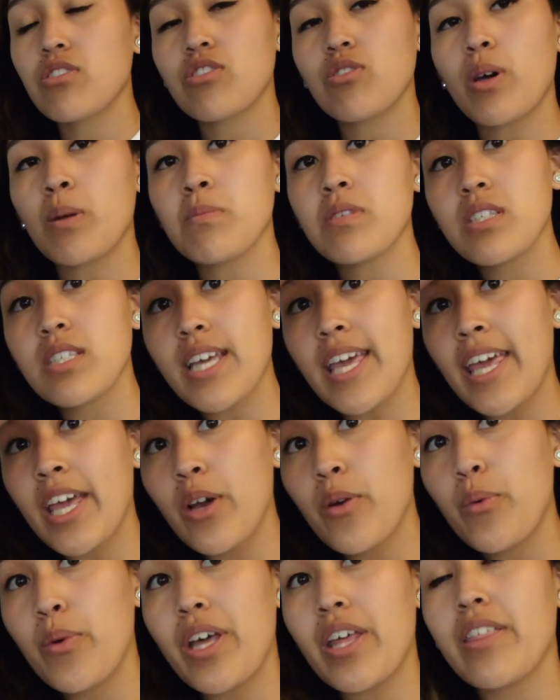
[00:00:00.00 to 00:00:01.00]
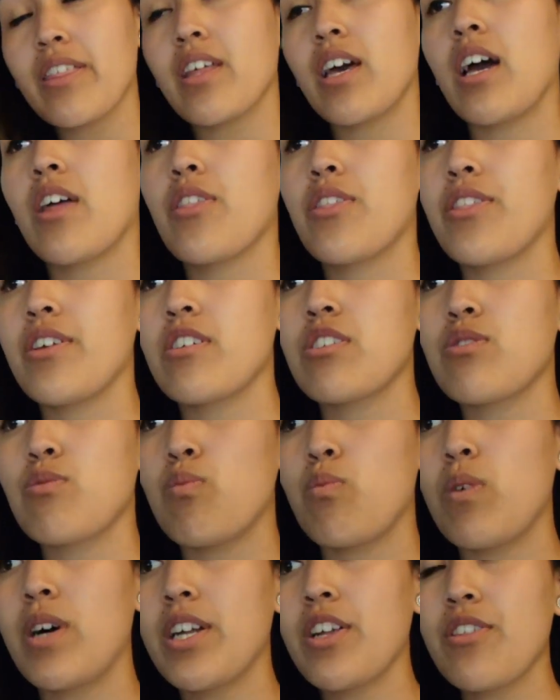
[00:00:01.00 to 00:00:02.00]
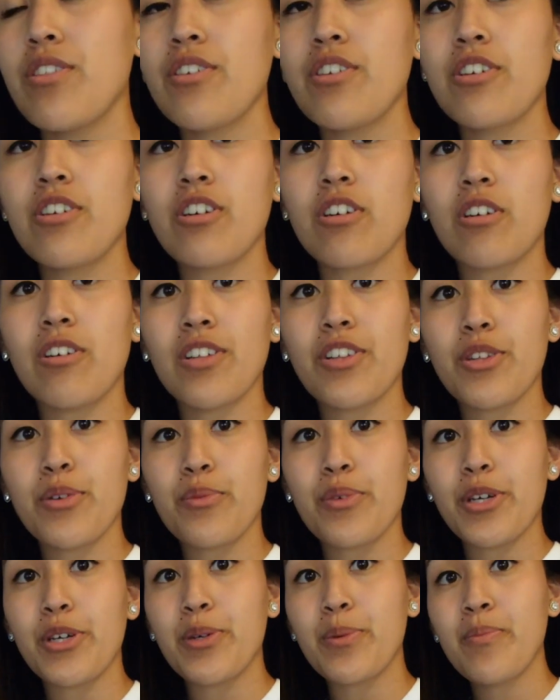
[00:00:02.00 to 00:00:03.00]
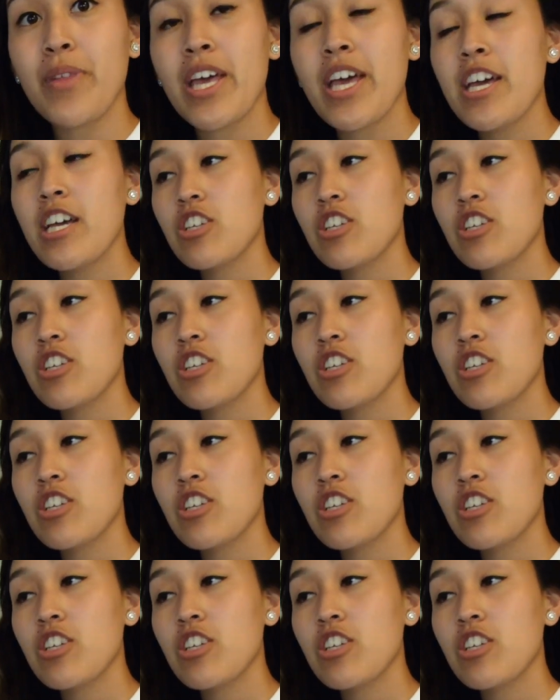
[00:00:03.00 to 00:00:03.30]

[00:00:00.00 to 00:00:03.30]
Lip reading: So I'm staying with, there's one other girl in the room.